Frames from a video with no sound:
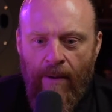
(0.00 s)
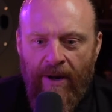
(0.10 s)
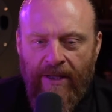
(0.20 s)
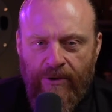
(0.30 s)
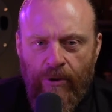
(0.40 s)

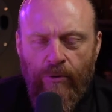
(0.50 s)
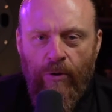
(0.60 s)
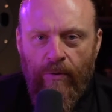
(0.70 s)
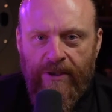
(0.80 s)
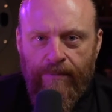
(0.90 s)
but until
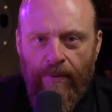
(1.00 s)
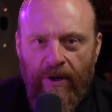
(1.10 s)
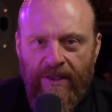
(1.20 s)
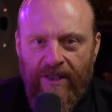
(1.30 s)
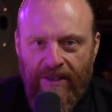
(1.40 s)
you
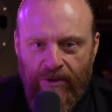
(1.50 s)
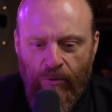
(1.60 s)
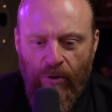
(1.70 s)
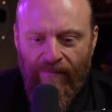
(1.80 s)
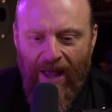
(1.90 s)
experience it,
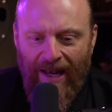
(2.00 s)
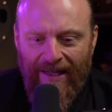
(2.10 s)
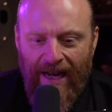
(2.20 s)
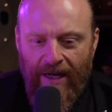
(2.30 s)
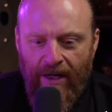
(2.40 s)
until you
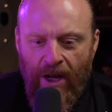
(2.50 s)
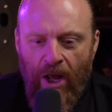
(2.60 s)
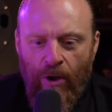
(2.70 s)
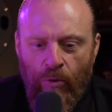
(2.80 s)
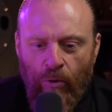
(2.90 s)
validate it,
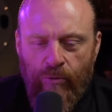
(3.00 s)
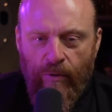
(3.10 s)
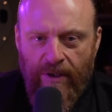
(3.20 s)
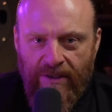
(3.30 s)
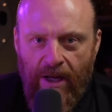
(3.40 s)
your
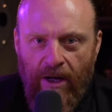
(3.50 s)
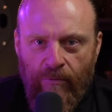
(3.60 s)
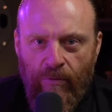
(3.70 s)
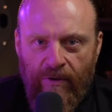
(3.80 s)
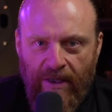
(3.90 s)
truth is the only
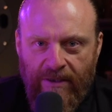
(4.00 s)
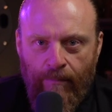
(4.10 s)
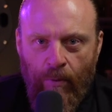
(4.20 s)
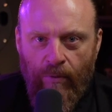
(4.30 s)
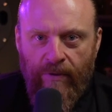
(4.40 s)
truth that's
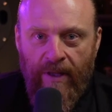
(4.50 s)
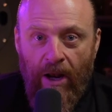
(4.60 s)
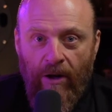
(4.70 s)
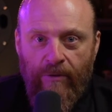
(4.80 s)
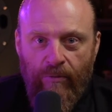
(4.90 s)
important, the
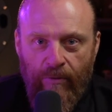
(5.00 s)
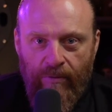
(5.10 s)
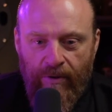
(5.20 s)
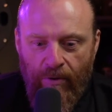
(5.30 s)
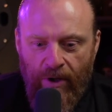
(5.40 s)
only
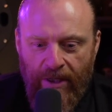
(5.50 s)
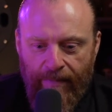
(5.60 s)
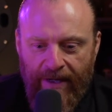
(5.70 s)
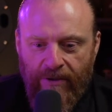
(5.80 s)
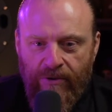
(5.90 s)
truth you need to
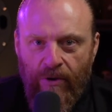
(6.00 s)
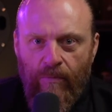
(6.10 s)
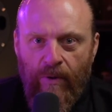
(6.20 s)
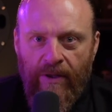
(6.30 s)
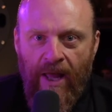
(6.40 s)
be
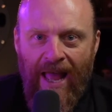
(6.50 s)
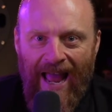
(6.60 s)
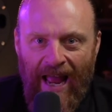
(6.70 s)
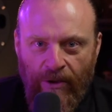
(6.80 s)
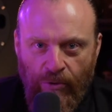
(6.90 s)
concerned with.
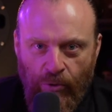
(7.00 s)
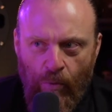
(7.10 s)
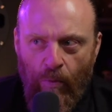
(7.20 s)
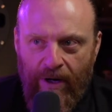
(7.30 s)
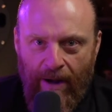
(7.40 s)
And you
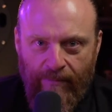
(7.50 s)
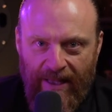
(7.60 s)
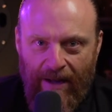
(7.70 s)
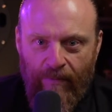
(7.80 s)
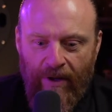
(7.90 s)
will come to
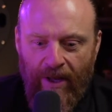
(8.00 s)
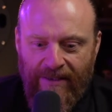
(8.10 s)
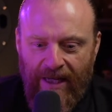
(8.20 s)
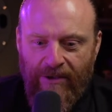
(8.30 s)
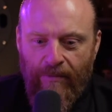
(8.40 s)
that
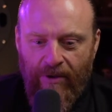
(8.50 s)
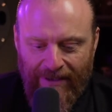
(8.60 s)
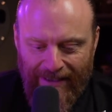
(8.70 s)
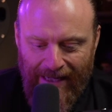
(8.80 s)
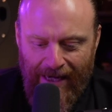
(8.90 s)
realization because
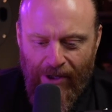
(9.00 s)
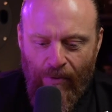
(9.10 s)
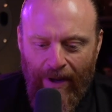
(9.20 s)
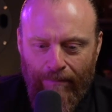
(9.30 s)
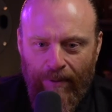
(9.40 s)
the second
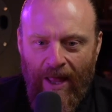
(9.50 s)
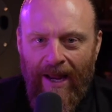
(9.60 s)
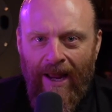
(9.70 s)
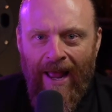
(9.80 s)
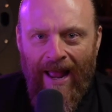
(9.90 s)
you hit
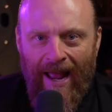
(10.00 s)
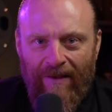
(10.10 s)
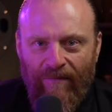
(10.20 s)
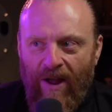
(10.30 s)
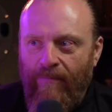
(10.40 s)
play,
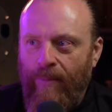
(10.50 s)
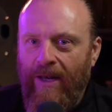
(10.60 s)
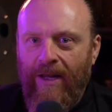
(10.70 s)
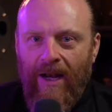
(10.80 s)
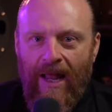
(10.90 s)
it's five
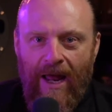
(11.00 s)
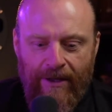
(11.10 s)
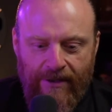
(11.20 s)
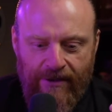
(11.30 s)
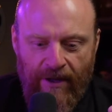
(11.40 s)
pina
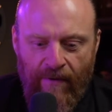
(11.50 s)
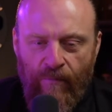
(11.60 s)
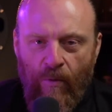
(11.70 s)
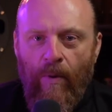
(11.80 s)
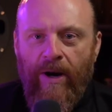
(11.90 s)
coladas,
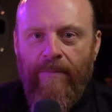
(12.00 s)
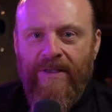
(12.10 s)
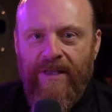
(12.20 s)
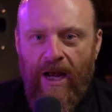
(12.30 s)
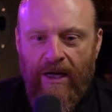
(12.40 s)
full body
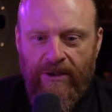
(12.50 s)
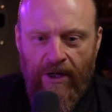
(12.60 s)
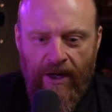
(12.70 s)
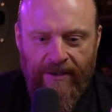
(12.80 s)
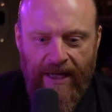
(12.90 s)
massage,
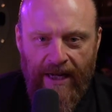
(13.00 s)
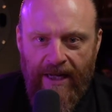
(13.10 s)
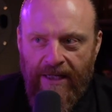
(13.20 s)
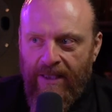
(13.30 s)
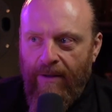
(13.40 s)
10
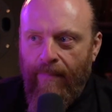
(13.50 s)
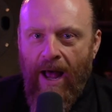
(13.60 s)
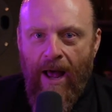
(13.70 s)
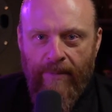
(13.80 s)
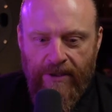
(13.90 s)
days in the
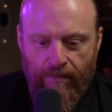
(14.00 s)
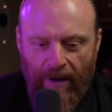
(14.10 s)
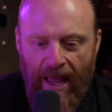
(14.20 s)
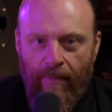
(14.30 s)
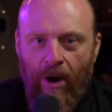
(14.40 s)
Bahamas,
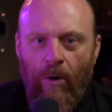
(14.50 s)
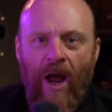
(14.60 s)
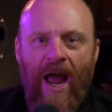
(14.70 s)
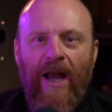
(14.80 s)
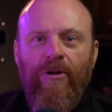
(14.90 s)
blammo.
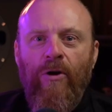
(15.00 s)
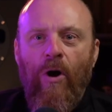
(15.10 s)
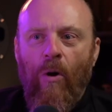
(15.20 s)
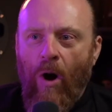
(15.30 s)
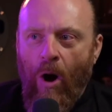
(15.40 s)
And you
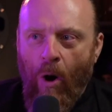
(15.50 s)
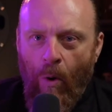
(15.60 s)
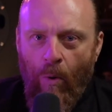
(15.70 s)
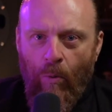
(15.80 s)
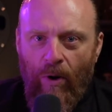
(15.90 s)
go,
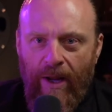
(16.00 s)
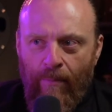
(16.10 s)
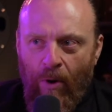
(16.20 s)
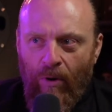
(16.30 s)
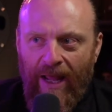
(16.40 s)
holy
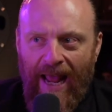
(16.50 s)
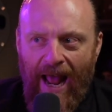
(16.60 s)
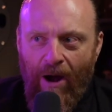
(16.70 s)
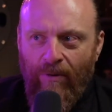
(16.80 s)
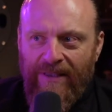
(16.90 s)
moly,
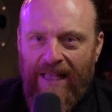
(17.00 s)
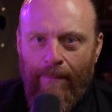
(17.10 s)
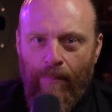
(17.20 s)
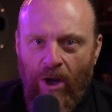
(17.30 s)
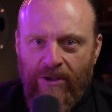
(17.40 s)
how is
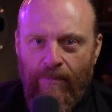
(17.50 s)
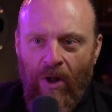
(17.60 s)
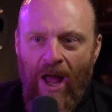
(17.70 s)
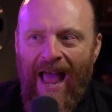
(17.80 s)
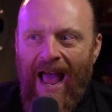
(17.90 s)
that
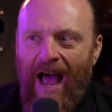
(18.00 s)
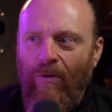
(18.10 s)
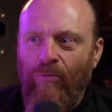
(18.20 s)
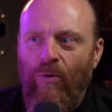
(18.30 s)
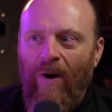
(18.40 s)
possible?
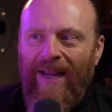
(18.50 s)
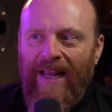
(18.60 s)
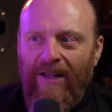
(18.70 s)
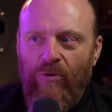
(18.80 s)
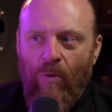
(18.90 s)
How do I
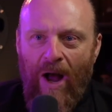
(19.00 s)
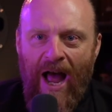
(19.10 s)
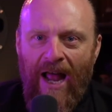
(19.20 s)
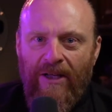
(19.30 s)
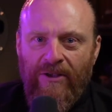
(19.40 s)
get to
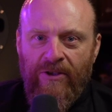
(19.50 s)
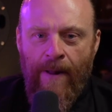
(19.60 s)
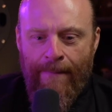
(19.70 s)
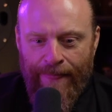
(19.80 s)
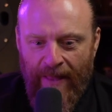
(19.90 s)
harness
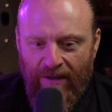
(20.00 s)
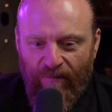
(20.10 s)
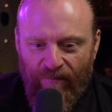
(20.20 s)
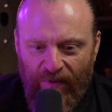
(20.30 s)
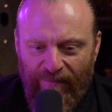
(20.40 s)
these
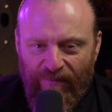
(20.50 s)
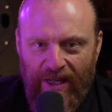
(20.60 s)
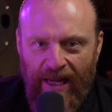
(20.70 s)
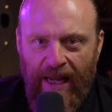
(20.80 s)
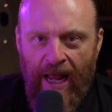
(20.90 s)

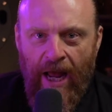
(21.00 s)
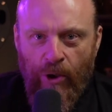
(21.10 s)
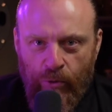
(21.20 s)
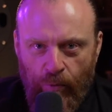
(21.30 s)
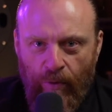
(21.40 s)
50
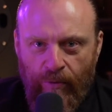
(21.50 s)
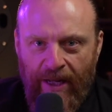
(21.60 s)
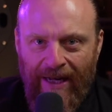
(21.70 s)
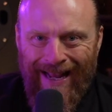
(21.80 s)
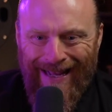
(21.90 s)

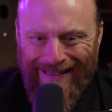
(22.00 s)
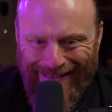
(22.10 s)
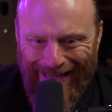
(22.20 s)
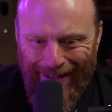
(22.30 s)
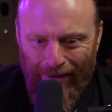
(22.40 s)
trillion
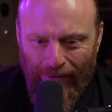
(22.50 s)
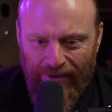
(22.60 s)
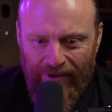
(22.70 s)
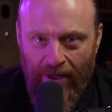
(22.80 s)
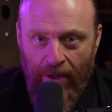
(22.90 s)

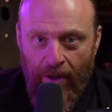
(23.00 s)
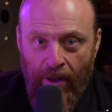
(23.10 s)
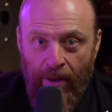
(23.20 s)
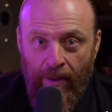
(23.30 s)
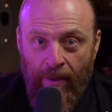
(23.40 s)
cells?
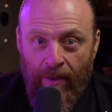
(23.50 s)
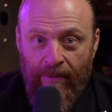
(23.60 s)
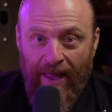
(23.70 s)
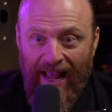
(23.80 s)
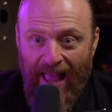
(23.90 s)

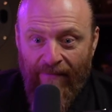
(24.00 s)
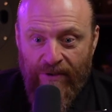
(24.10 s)
that have